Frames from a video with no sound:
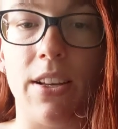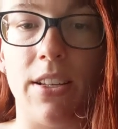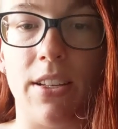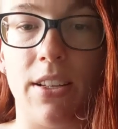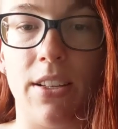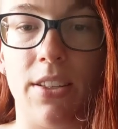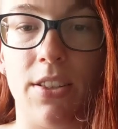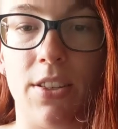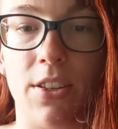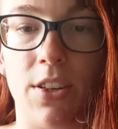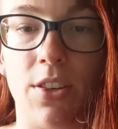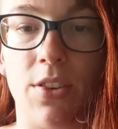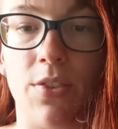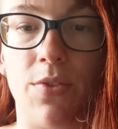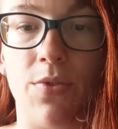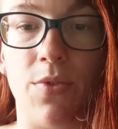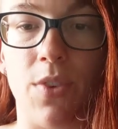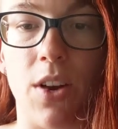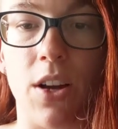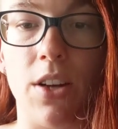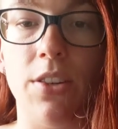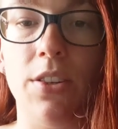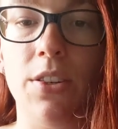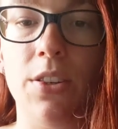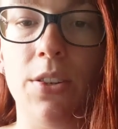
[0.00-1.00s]
Pheasants can
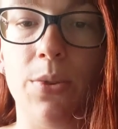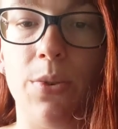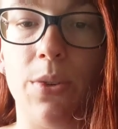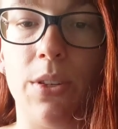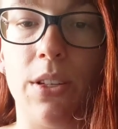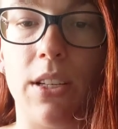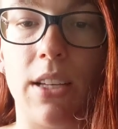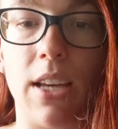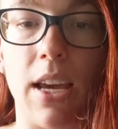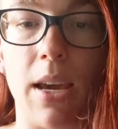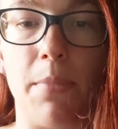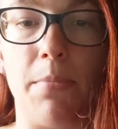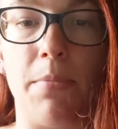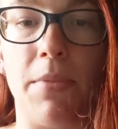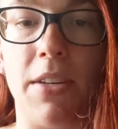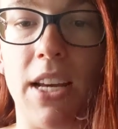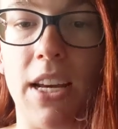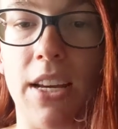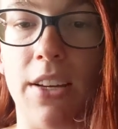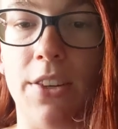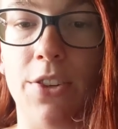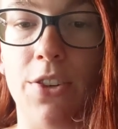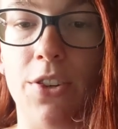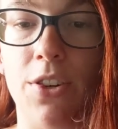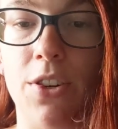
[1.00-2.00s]
run to escape
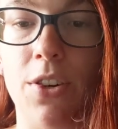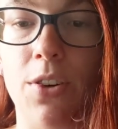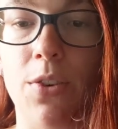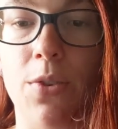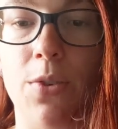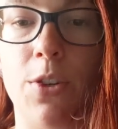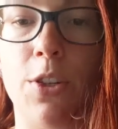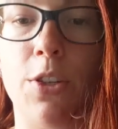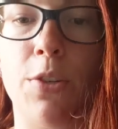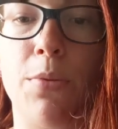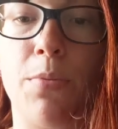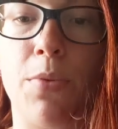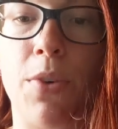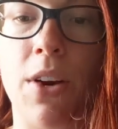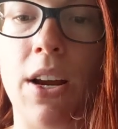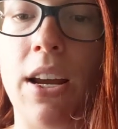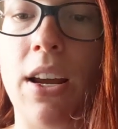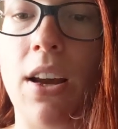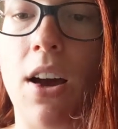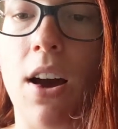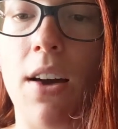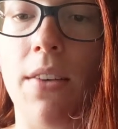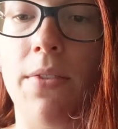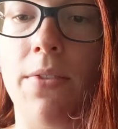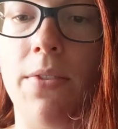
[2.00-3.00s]
danger or
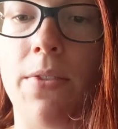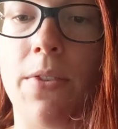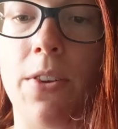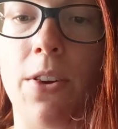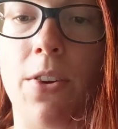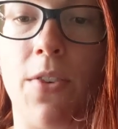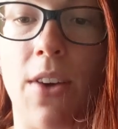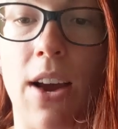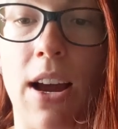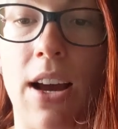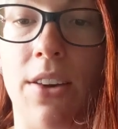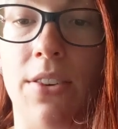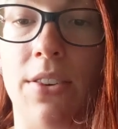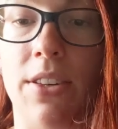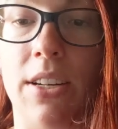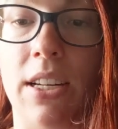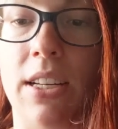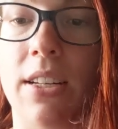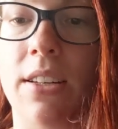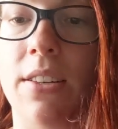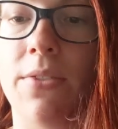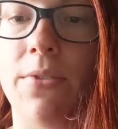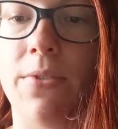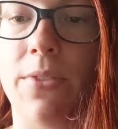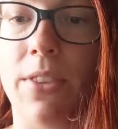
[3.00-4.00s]
spring off of the ground
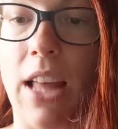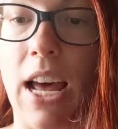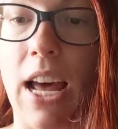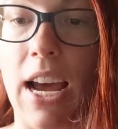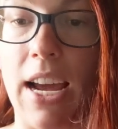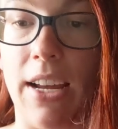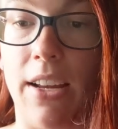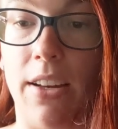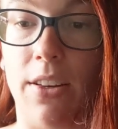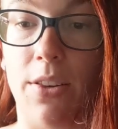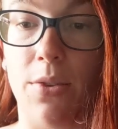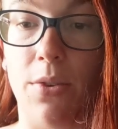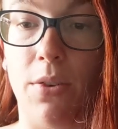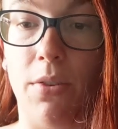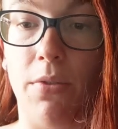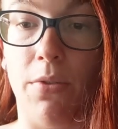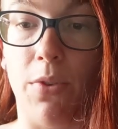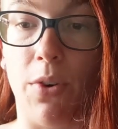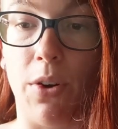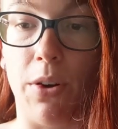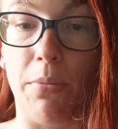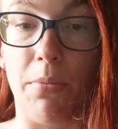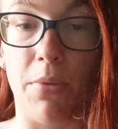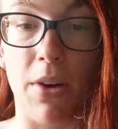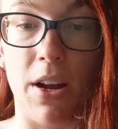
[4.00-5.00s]
into flight to
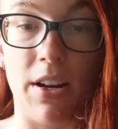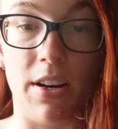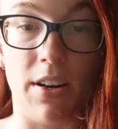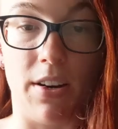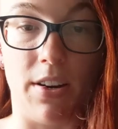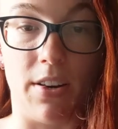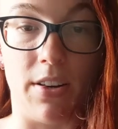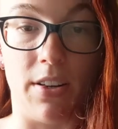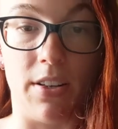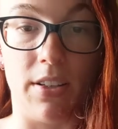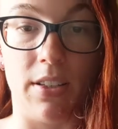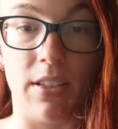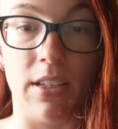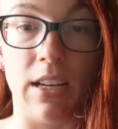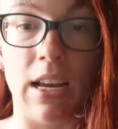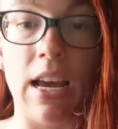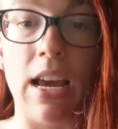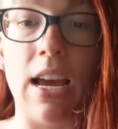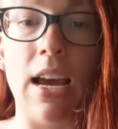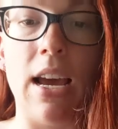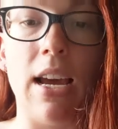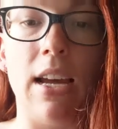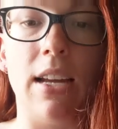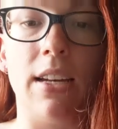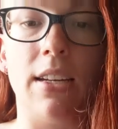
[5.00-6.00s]
avoid predators.
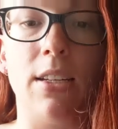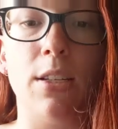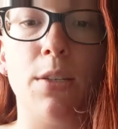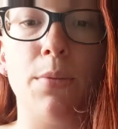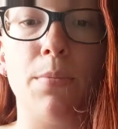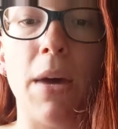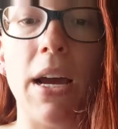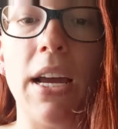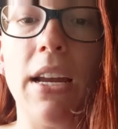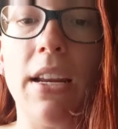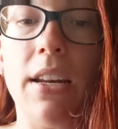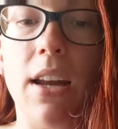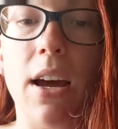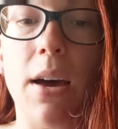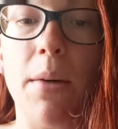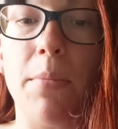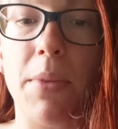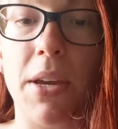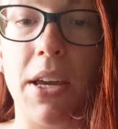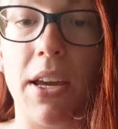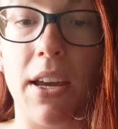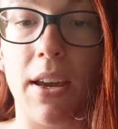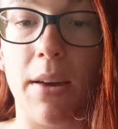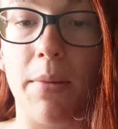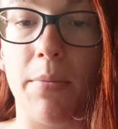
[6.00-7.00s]
Despite not
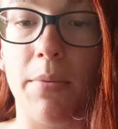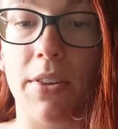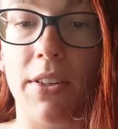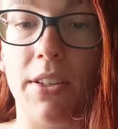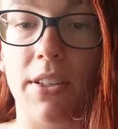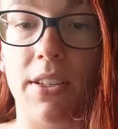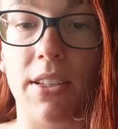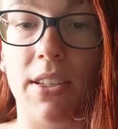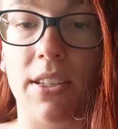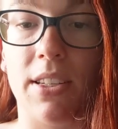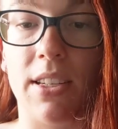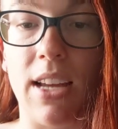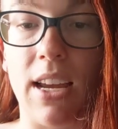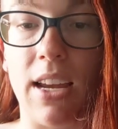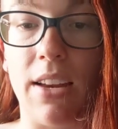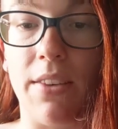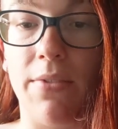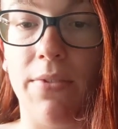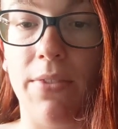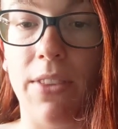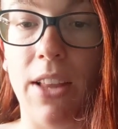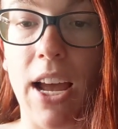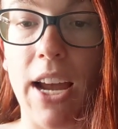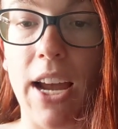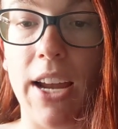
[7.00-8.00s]
being able to sustain
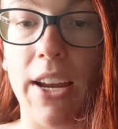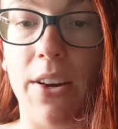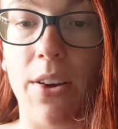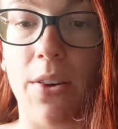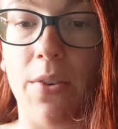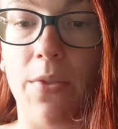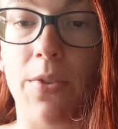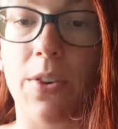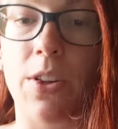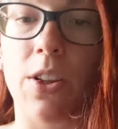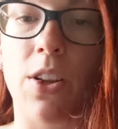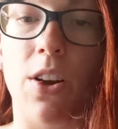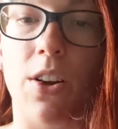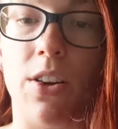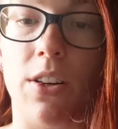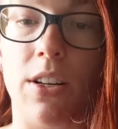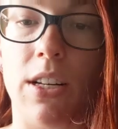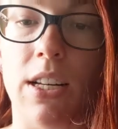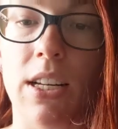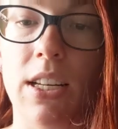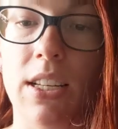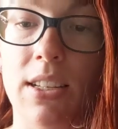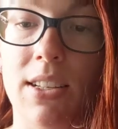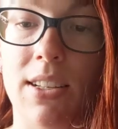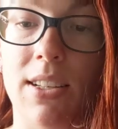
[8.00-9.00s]
flight over long
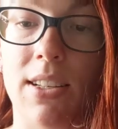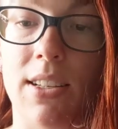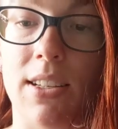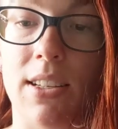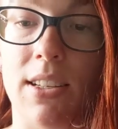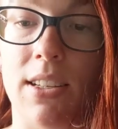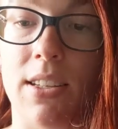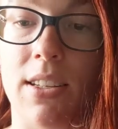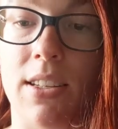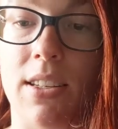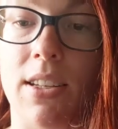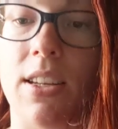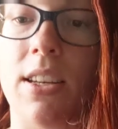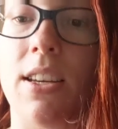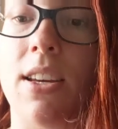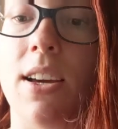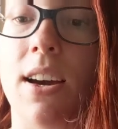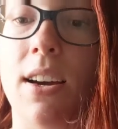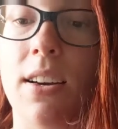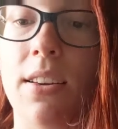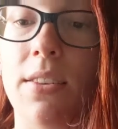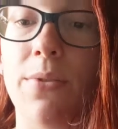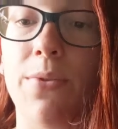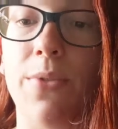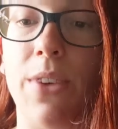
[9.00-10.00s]
distances,
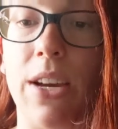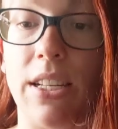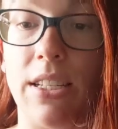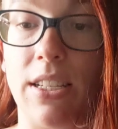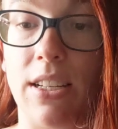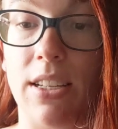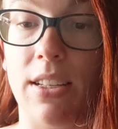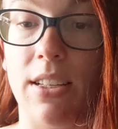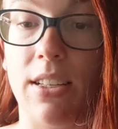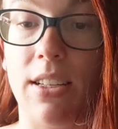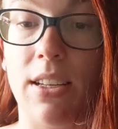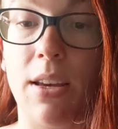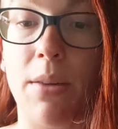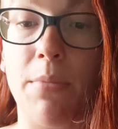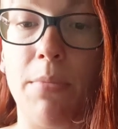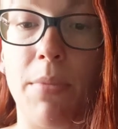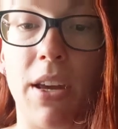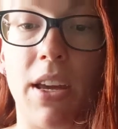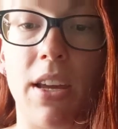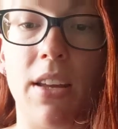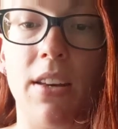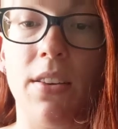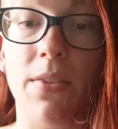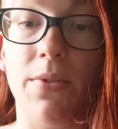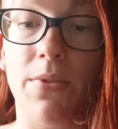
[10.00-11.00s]
young pheasants can
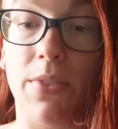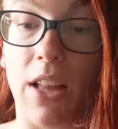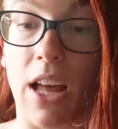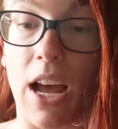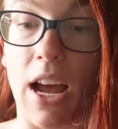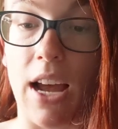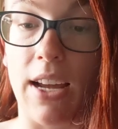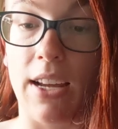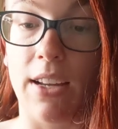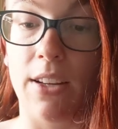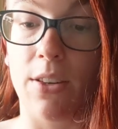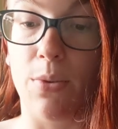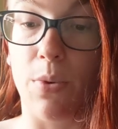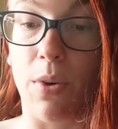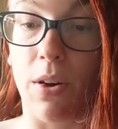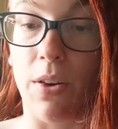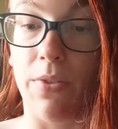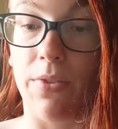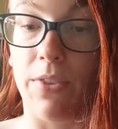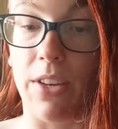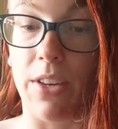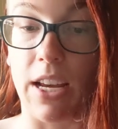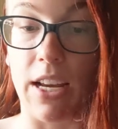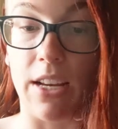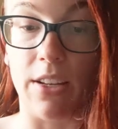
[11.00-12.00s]
begin to fly at
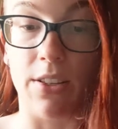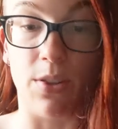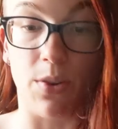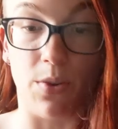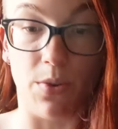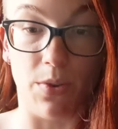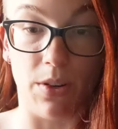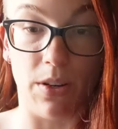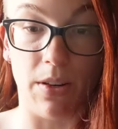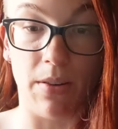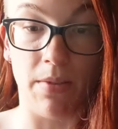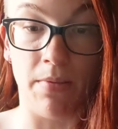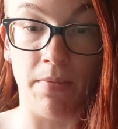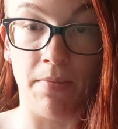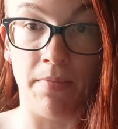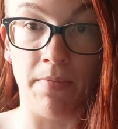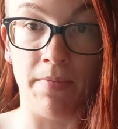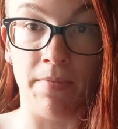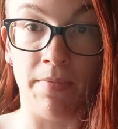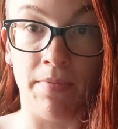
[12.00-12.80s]
12 days old.